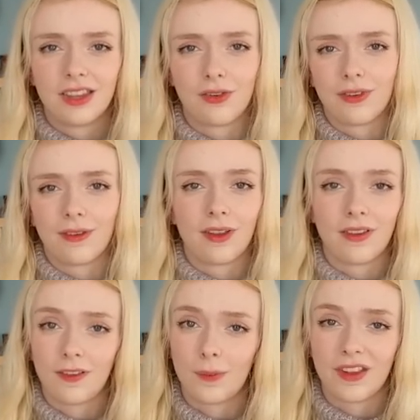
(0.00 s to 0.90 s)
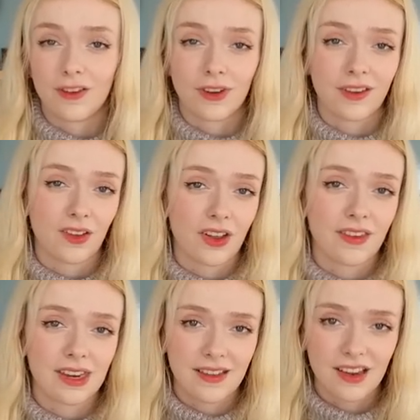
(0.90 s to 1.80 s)
There isn't a specific size
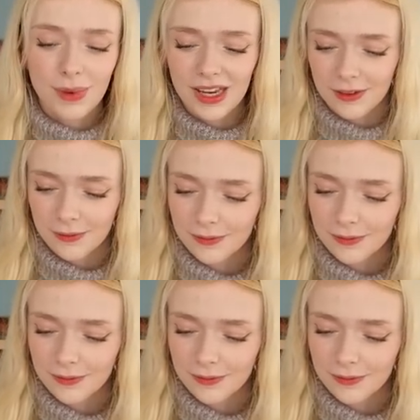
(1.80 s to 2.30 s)
it needs to be.